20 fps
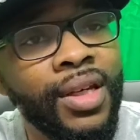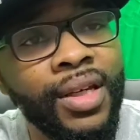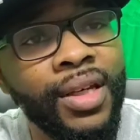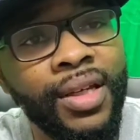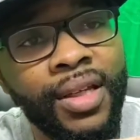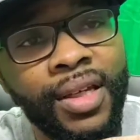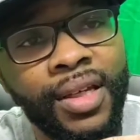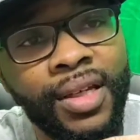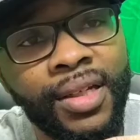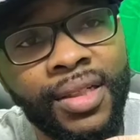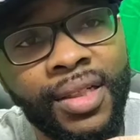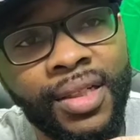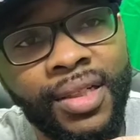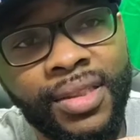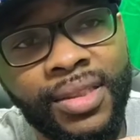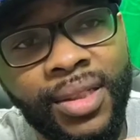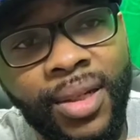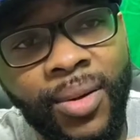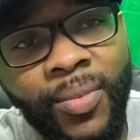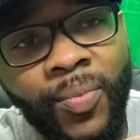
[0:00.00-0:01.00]
It
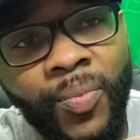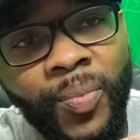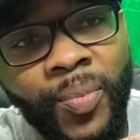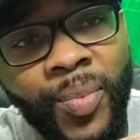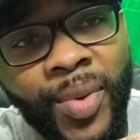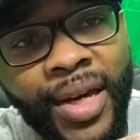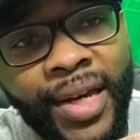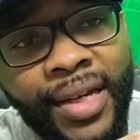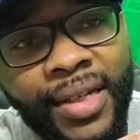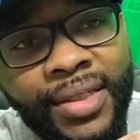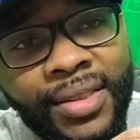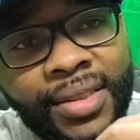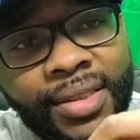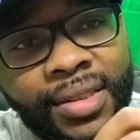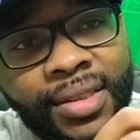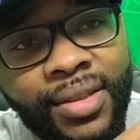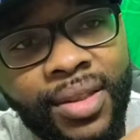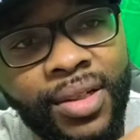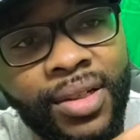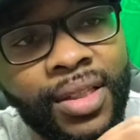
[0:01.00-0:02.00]
is
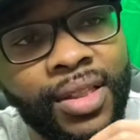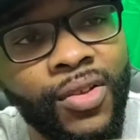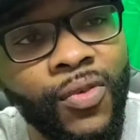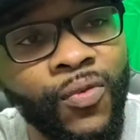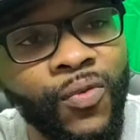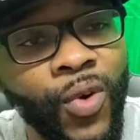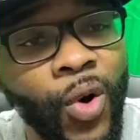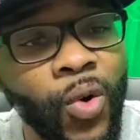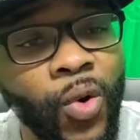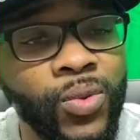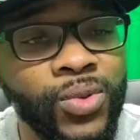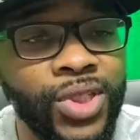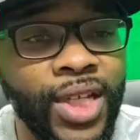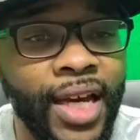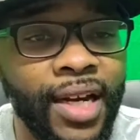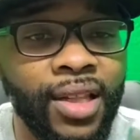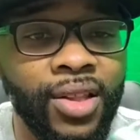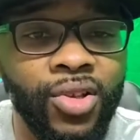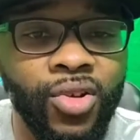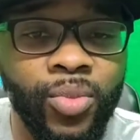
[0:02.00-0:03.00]
amazing. Look, the phone's
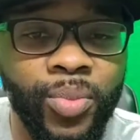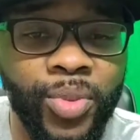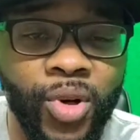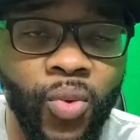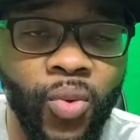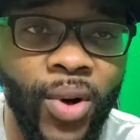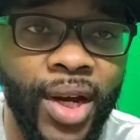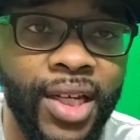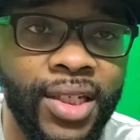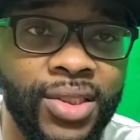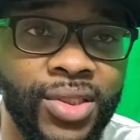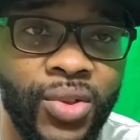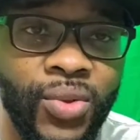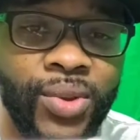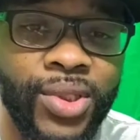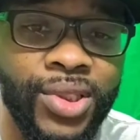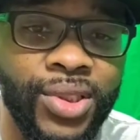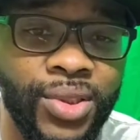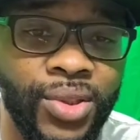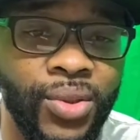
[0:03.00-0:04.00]
got a little bit of weight
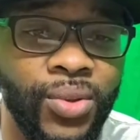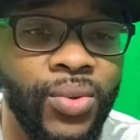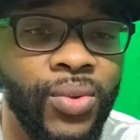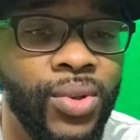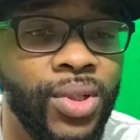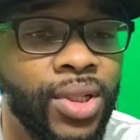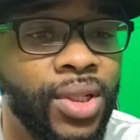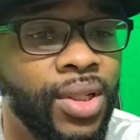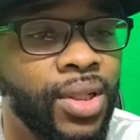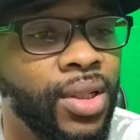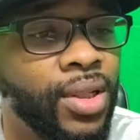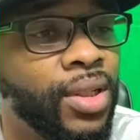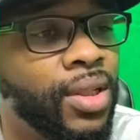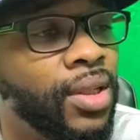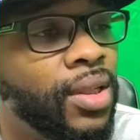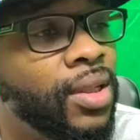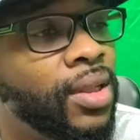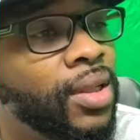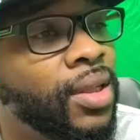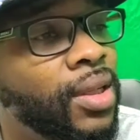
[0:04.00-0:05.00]
to it, too.
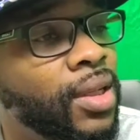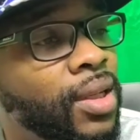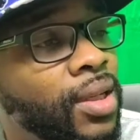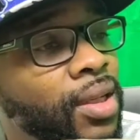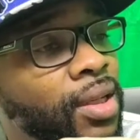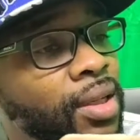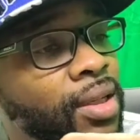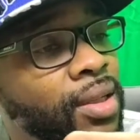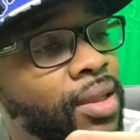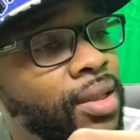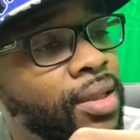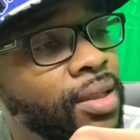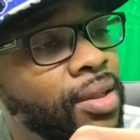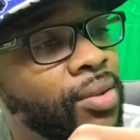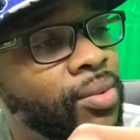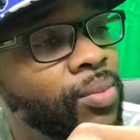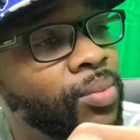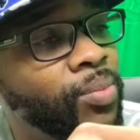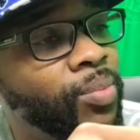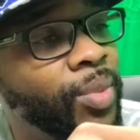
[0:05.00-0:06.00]

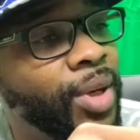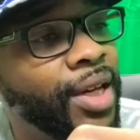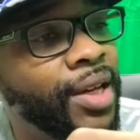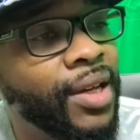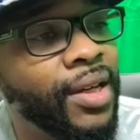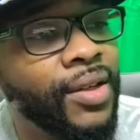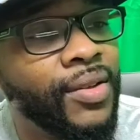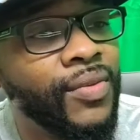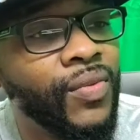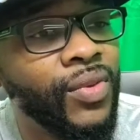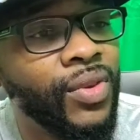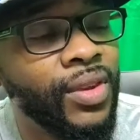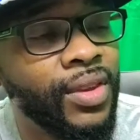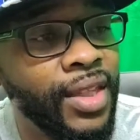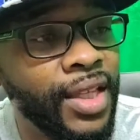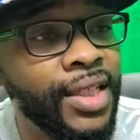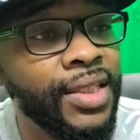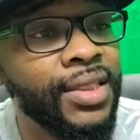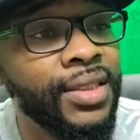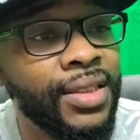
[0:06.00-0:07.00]
Man.
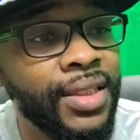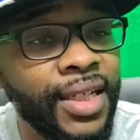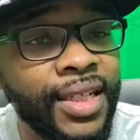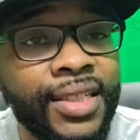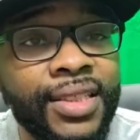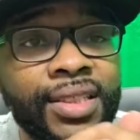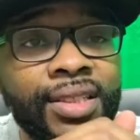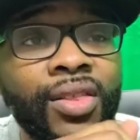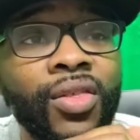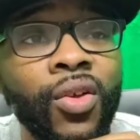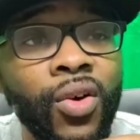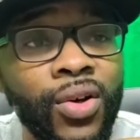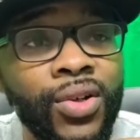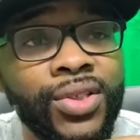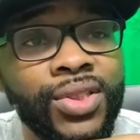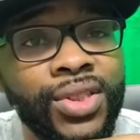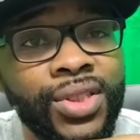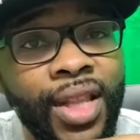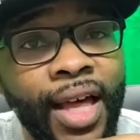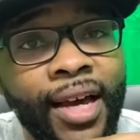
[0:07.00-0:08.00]
This
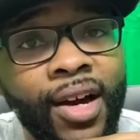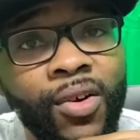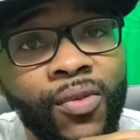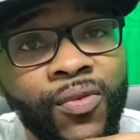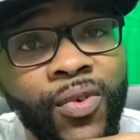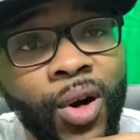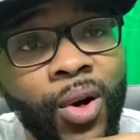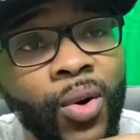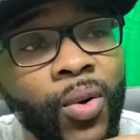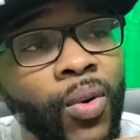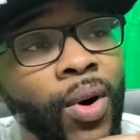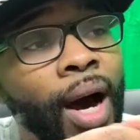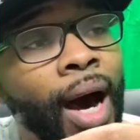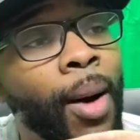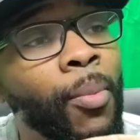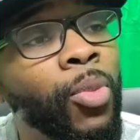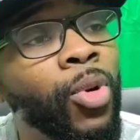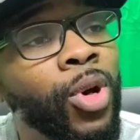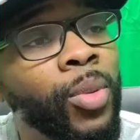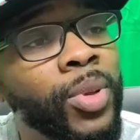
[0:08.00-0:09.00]
looks like a phone.
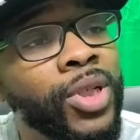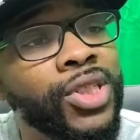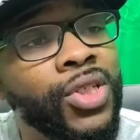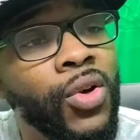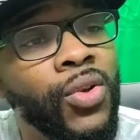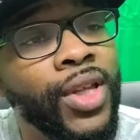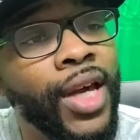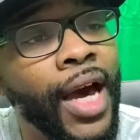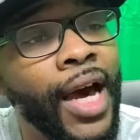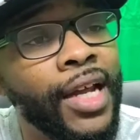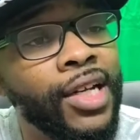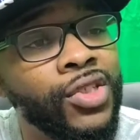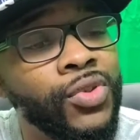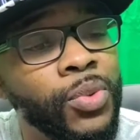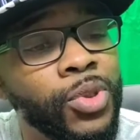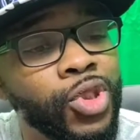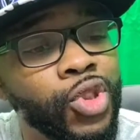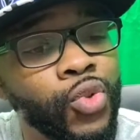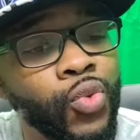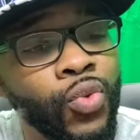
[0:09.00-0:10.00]
I'm going to be totally
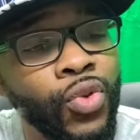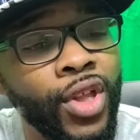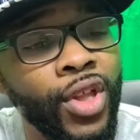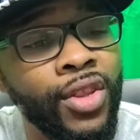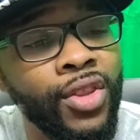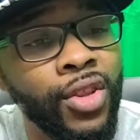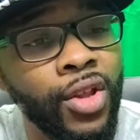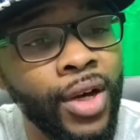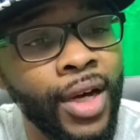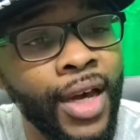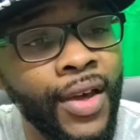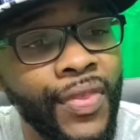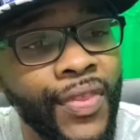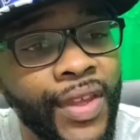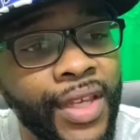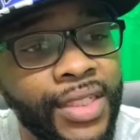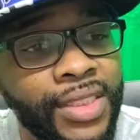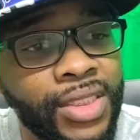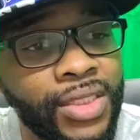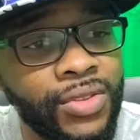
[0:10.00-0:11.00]
honest with you. The look of
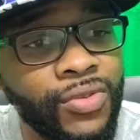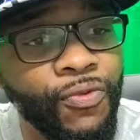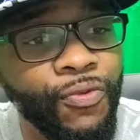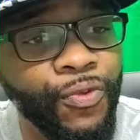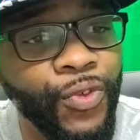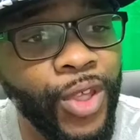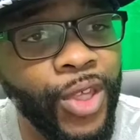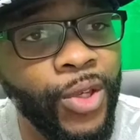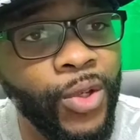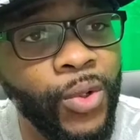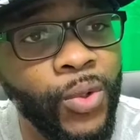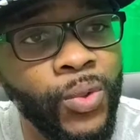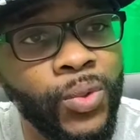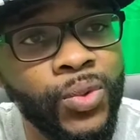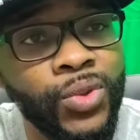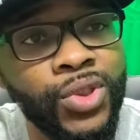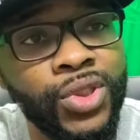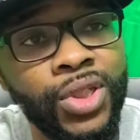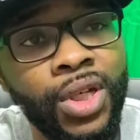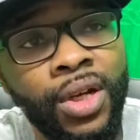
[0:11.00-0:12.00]
this
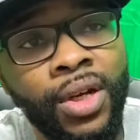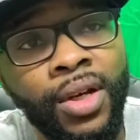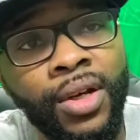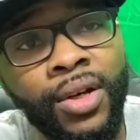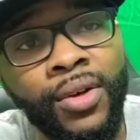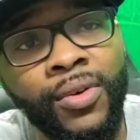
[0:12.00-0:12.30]
feels